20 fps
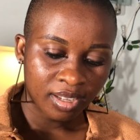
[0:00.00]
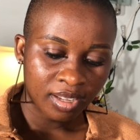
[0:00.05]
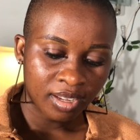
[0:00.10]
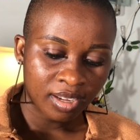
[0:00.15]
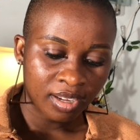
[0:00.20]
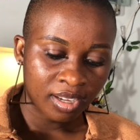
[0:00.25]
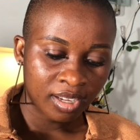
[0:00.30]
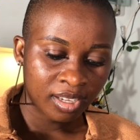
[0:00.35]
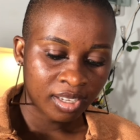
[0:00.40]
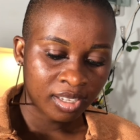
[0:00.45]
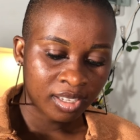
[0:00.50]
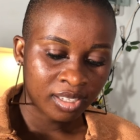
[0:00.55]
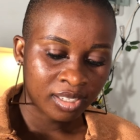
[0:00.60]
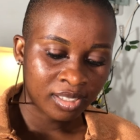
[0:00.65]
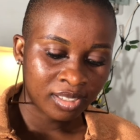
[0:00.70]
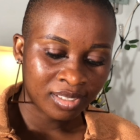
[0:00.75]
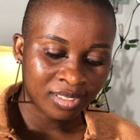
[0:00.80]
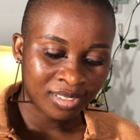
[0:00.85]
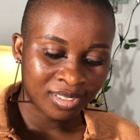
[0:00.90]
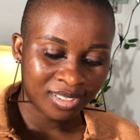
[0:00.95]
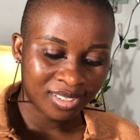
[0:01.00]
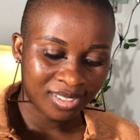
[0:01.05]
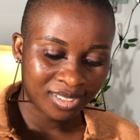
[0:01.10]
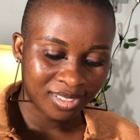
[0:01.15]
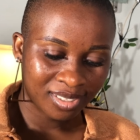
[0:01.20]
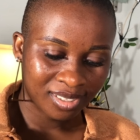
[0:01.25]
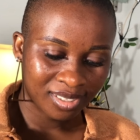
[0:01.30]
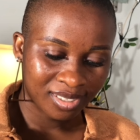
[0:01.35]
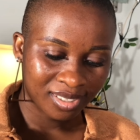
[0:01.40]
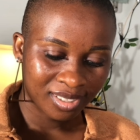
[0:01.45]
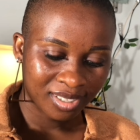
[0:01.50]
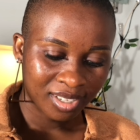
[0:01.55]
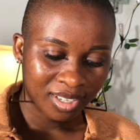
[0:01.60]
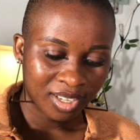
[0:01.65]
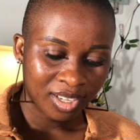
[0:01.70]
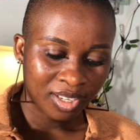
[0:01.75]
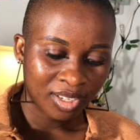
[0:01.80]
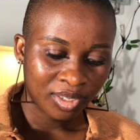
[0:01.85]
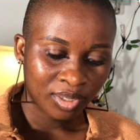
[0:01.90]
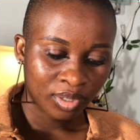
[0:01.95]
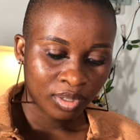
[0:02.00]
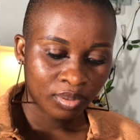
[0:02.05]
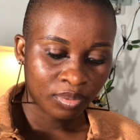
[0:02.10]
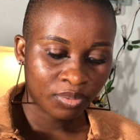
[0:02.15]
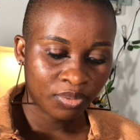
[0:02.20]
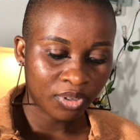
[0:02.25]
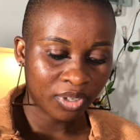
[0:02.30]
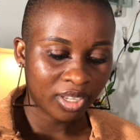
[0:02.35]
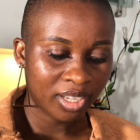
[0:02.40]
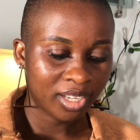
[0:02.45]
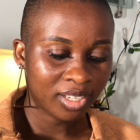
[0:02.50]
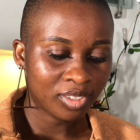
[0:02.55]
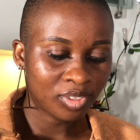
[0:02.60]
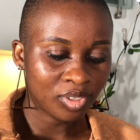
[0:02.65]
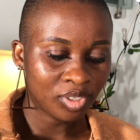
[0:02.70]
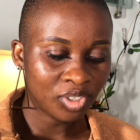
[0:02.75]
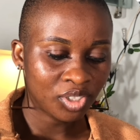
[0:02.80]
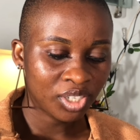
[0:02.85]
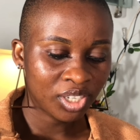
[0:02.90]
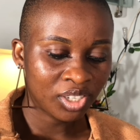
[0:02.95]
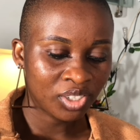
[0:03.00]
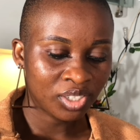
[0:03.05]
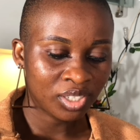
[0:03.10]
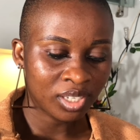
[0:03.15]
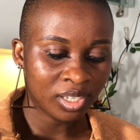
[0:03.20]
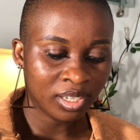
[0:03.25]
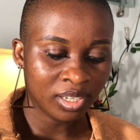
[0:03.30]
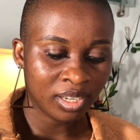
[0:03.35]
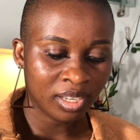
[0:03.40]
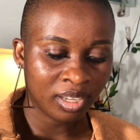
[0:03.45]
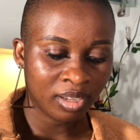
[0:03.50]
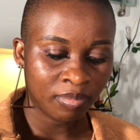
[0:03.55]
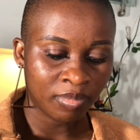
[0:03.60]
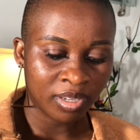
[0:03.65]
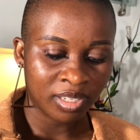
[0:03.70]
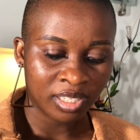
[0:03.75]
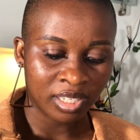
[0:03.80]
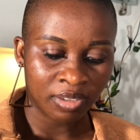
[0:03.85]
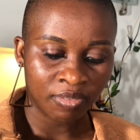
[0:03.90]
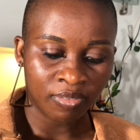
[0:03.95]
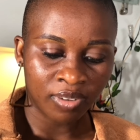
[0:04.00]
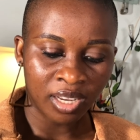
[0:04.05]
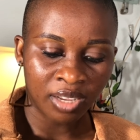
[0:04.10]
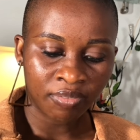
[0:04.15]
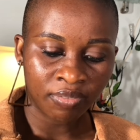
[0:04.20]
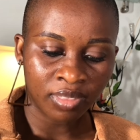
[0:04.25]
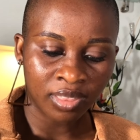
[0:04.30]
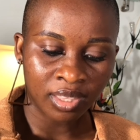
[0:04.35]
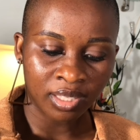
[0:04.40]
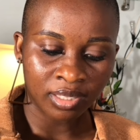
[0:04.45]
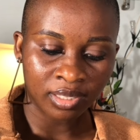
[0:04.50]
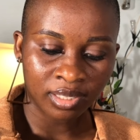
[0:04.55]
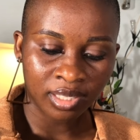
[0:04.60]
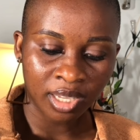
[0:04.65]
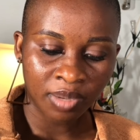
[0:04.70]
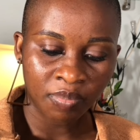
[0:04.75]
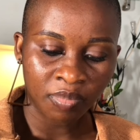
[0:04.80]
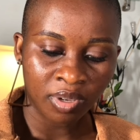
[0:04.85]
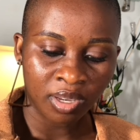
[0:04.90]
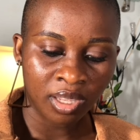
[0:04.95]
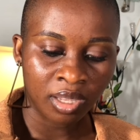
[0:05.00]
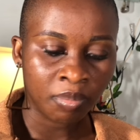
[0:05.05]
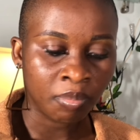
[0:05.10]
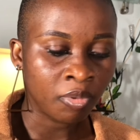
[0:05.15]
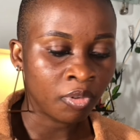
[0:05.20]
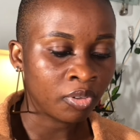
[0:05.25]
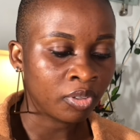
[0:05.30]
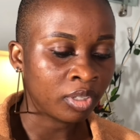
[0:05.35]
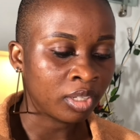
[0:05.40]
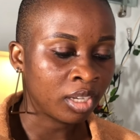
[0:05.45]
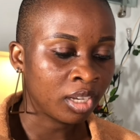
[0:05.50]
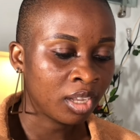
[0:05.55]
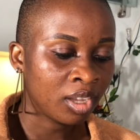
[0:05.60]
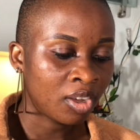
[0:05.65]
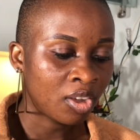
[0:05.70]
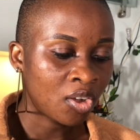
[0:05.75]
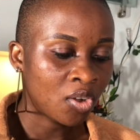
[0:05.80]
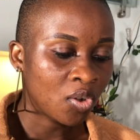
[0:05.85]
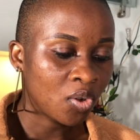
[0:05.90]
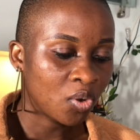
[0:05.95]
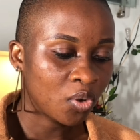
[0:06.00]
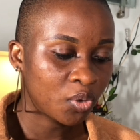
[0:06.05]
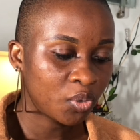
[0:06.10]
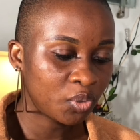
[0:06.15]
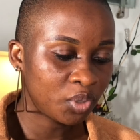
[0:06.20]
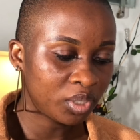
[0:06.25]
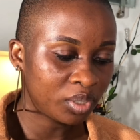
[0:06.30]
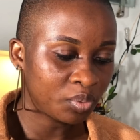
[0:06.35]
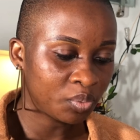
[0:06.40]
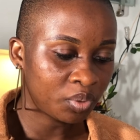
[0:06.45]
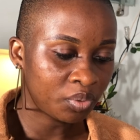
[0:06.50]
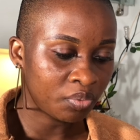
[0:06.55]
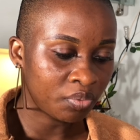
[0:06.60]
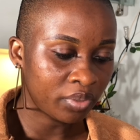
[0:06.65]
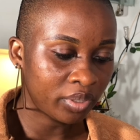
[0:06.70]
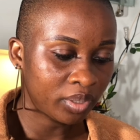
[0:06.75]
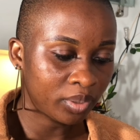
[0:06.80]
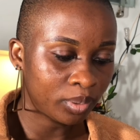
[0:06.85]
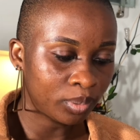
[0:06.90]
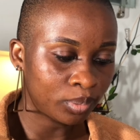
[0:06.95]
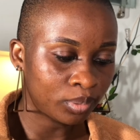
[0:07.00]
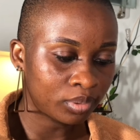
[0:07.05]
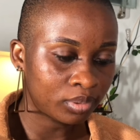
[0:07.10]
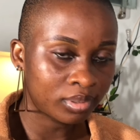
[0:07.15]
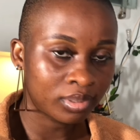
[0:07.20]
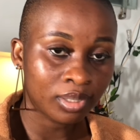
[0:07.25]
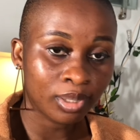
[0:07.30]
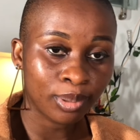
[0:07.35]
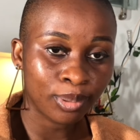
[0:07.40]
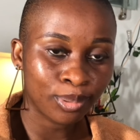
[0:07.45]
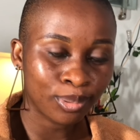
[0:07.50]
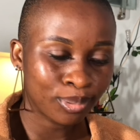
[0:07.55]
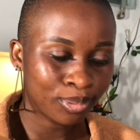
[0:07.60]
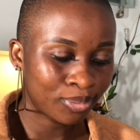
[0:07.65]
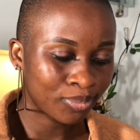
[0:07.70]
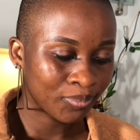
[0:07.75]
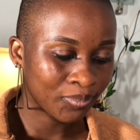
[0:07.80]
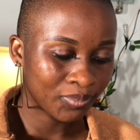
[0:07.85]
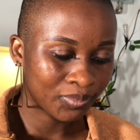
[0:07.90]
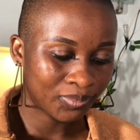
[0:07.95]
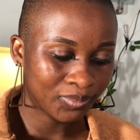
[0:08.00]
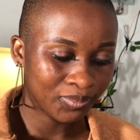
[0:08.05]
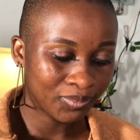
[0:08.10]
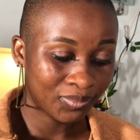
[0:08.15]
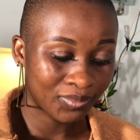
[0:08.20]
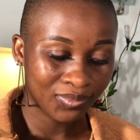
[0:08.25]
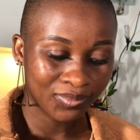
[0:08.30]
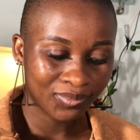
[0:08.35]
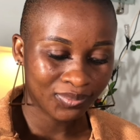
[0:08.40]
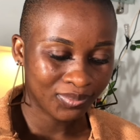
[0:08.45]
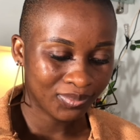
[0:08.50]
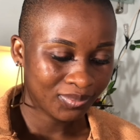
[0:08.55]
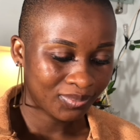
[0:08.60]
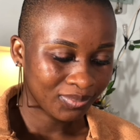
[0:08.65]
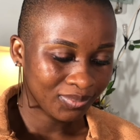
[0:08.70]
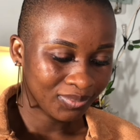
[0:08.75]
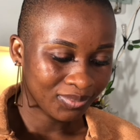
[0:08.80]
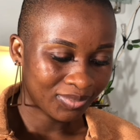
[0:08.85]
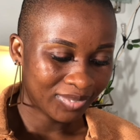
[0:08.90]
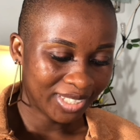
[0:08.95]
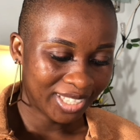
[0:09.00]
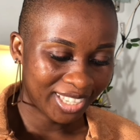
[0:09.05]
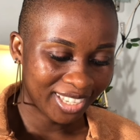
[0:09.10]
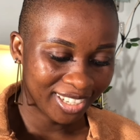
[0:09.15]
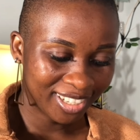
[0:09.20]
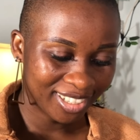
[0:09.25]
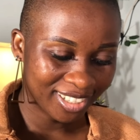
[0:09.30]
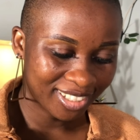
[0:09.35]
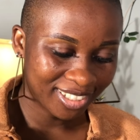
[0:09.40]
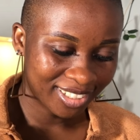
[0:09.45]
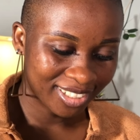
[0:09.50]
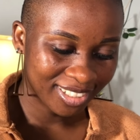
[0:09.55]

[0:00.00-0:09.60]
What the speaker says: And don't forget to change the name, as I've left the same name on all the reviews. So here.